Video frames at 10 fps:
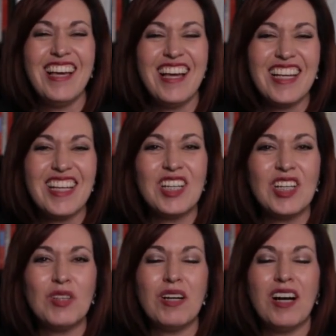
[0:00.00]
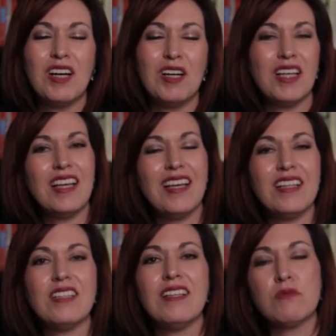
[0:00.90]
you know, uh, it, it,
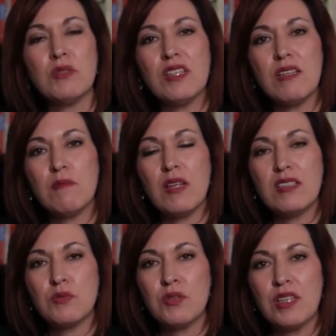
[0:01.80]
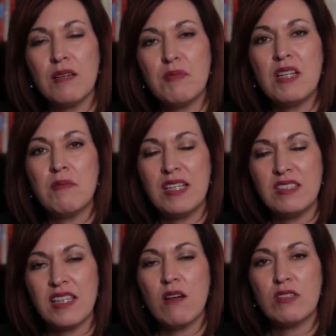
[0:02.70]
it's really, it's really been
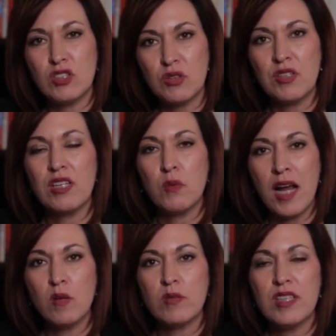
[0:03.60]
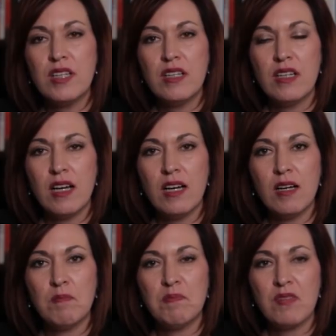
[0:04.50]
amazing how it's turning around.
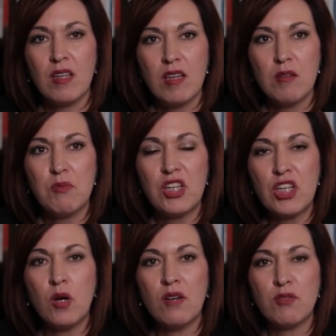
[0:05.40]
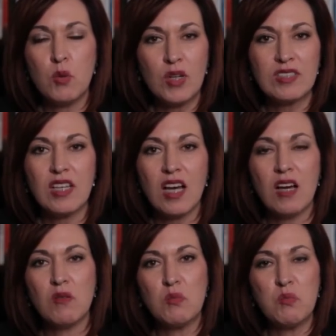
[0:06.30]
Um, but you know, of course,
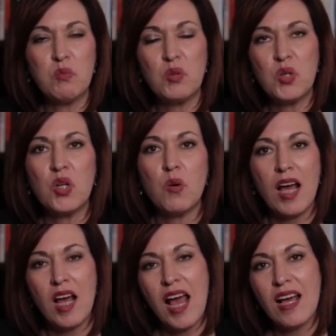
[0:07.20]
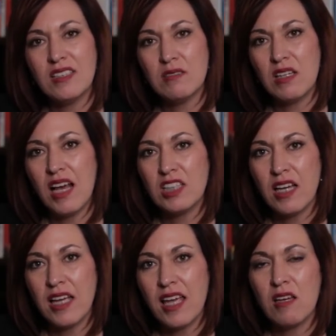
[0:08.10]
uh, you know, as as I
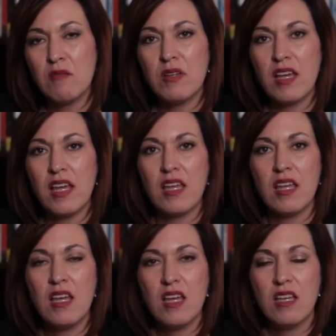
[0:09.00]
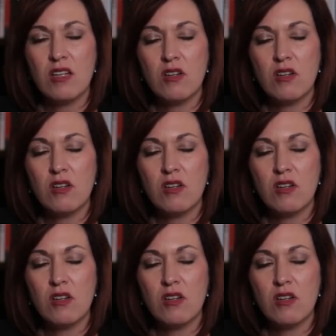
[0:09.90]
am a you know